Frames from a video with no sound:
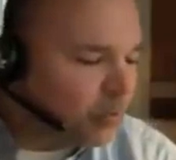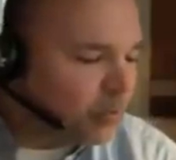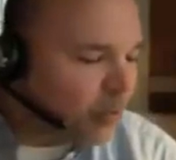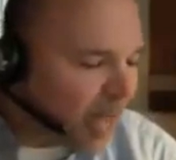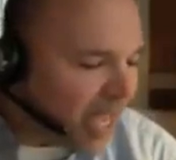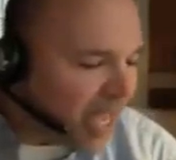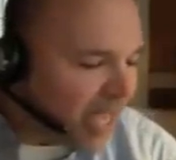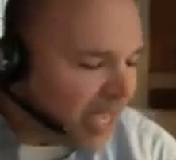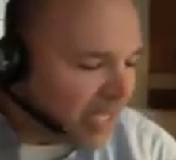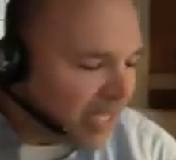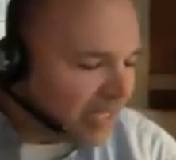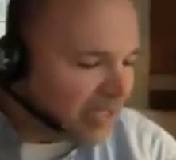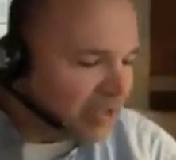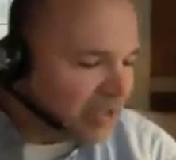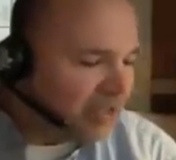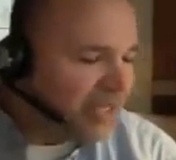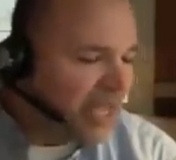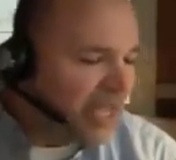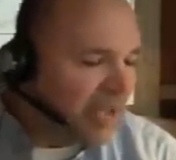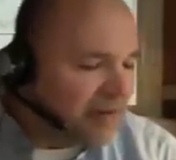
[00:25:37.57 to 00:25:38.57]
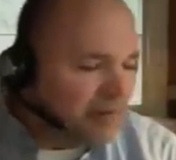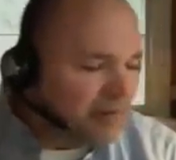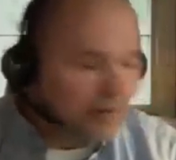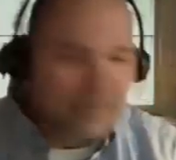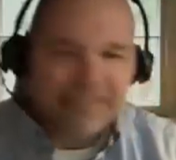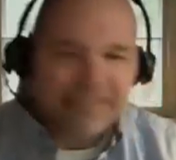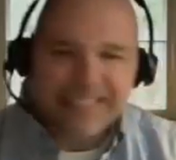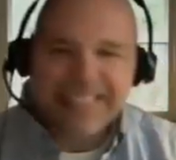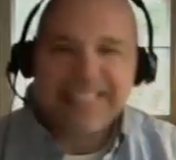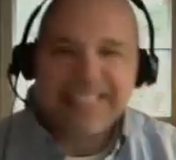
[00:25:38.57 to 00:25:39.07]
way it could ever
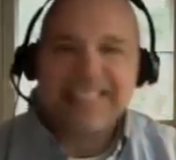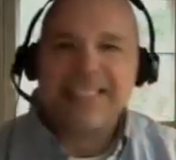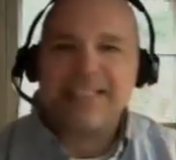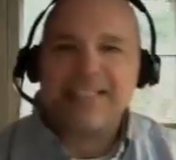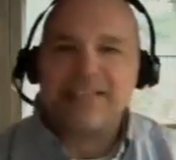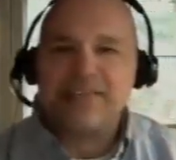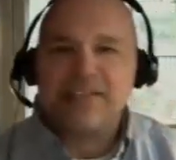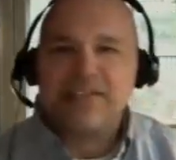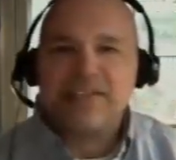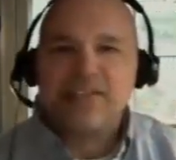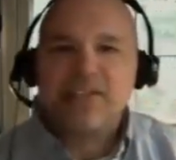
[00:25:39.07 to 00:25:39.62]
lead